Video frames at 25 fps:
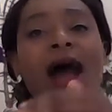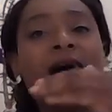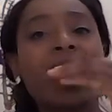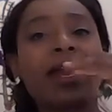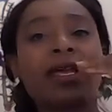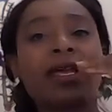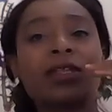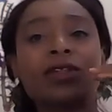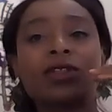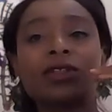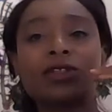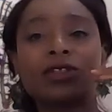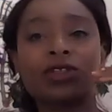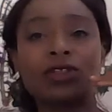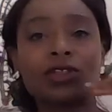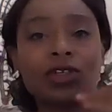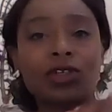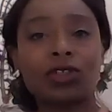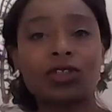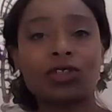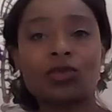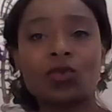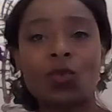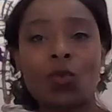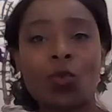I
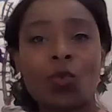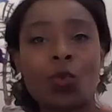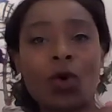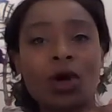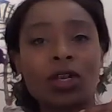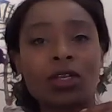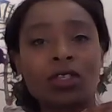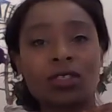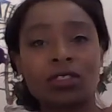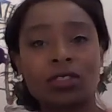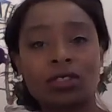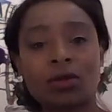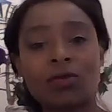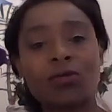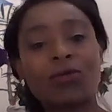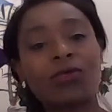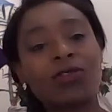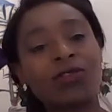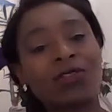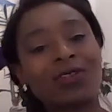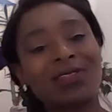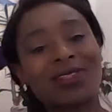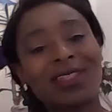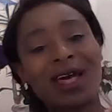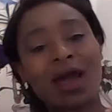just want
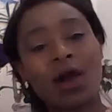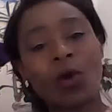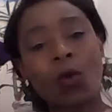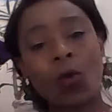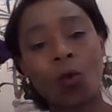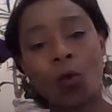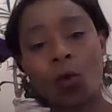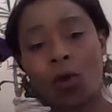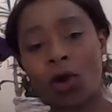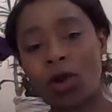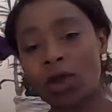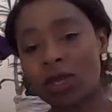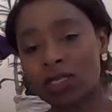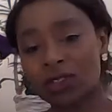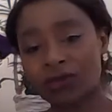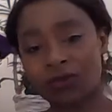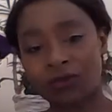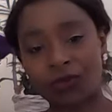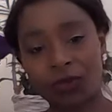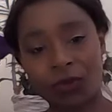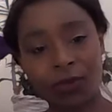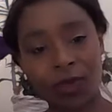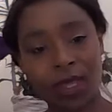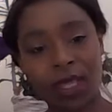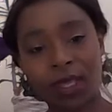something that works
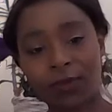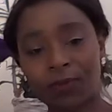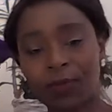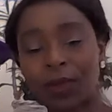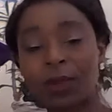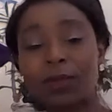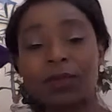for me.